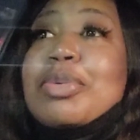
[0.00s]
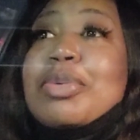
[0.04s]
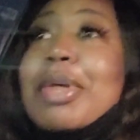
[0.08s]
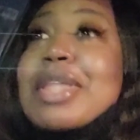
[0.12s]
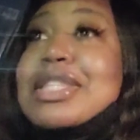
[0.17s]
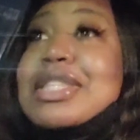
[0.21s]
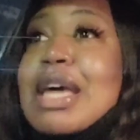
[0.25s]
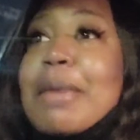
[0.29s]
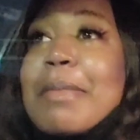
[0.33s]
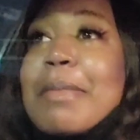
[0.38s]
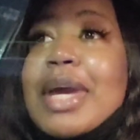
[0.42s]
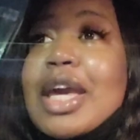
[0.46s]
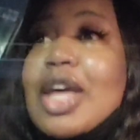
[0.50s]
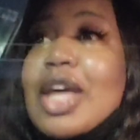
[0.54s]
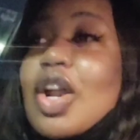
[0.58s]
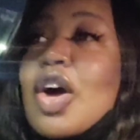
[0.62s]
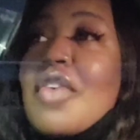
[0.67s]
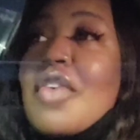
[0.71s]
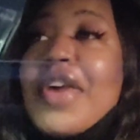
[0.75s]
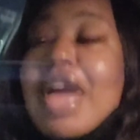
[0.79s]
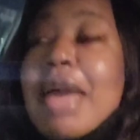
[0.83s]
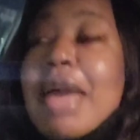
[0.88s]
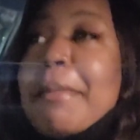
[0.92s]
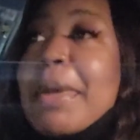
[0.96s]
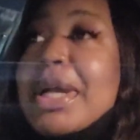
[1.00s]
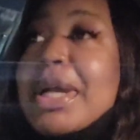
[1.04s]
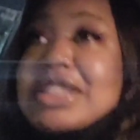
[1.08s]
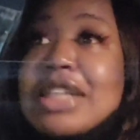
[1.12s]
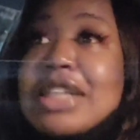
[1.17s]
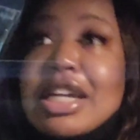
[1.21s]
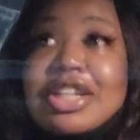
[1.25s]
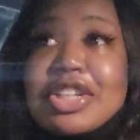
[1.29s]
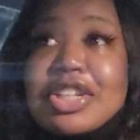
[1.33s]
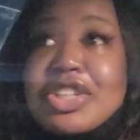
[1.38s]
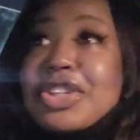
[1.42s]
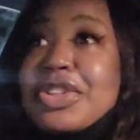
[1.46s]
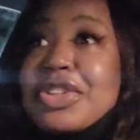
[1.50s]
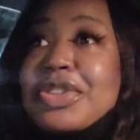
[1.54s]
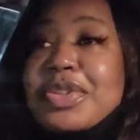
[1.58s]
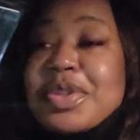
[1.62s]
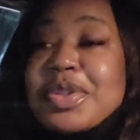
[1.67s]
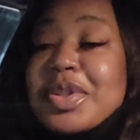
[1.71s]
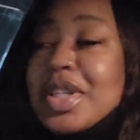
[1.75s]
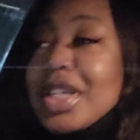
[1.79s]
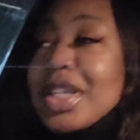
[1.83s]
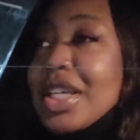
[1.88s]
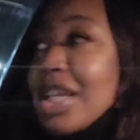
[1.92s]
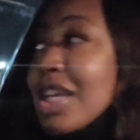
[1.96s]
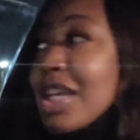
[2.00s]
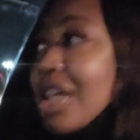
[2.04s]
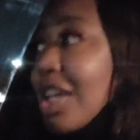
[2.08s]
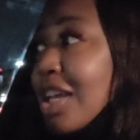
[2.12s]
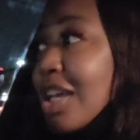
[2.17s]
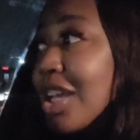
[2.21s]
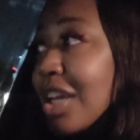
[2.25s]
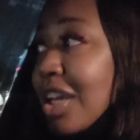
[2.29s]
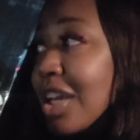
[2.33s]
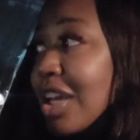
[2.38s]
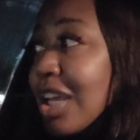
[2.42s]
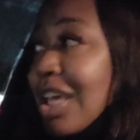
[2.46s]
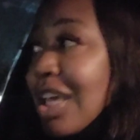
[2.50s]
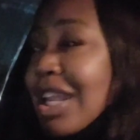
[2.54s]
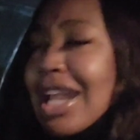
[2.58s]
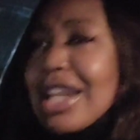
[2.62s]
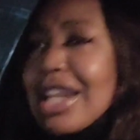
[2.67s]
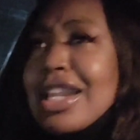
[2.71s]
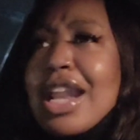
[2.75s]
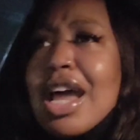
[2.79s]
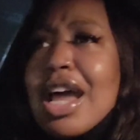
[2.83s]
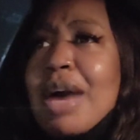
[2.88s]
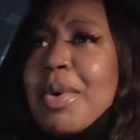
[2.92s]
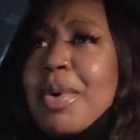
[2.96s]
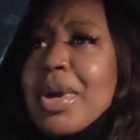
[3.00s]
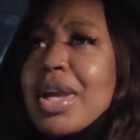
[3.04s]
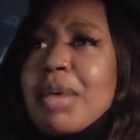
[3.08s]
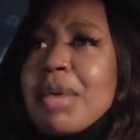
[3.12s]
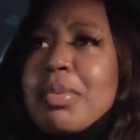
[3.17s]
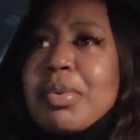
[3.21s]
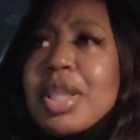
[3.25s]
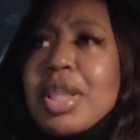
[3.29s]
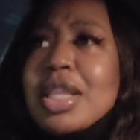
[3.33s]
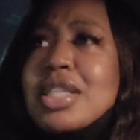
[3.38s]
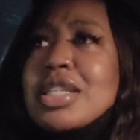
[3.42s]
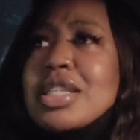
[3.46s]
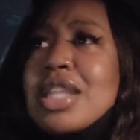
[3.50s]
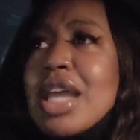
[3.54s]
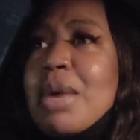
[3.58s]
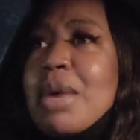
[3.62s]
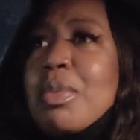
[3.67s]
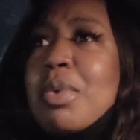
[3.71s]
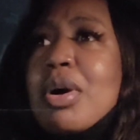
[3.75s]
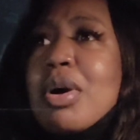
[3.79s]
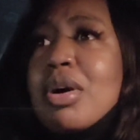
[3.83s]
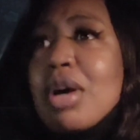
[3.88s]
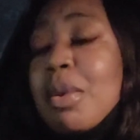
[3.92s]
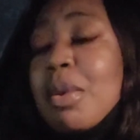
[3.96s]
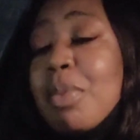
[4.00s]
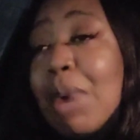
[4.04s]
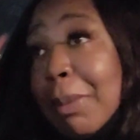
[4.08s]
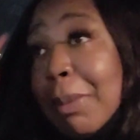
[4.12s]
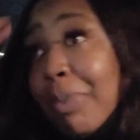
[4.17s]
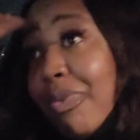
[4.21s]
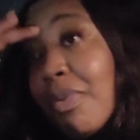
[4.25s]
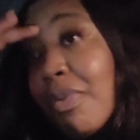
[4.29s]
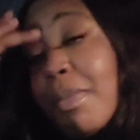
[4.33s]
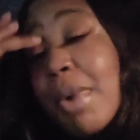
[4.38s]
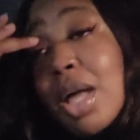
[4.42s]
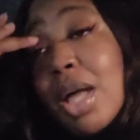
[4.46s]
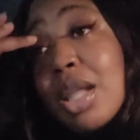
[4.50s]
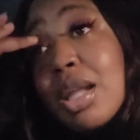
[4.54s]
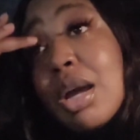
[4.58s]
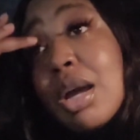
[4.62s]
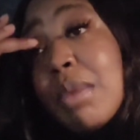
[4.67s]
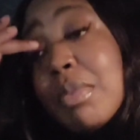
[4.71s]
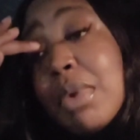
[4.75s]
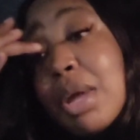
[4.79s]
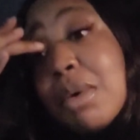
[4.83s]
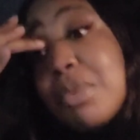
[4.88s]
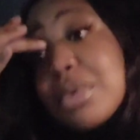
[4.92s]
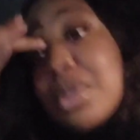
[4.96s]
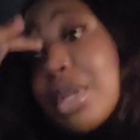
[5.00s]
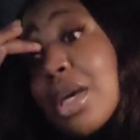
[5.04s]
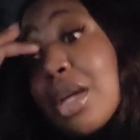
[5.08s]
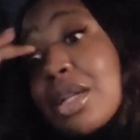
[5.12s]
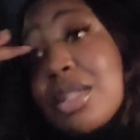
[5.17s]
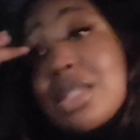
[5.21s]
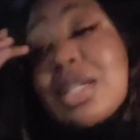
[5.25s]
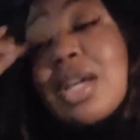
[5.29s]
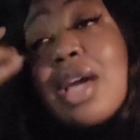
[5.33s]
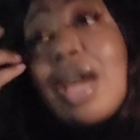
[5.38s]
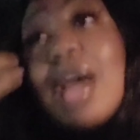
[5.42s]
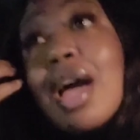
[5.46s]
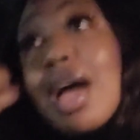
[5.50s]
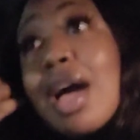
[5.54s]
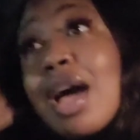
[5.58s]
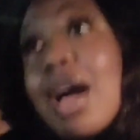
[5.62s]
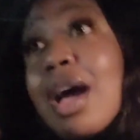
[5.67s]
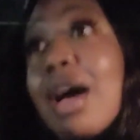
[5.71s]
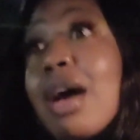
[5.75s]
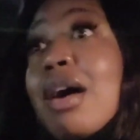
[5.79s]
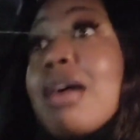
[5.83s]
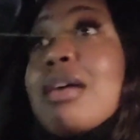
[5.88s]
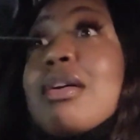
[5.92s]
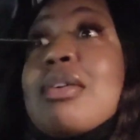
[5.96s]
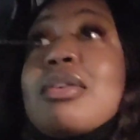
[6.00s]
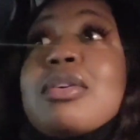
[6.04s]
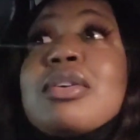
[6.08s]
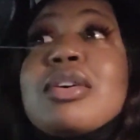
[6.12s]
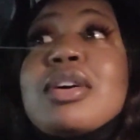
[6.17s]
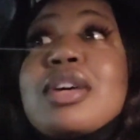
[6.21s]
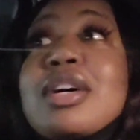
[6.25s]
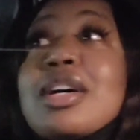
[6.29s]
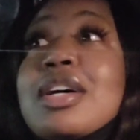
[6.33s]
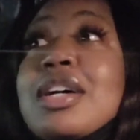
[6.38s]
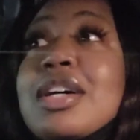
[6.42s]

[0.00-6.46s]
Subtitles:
By the time I get off, ain't much I can do. And I did not wake up early today. I woke up right before my alarm. And I was like, chow!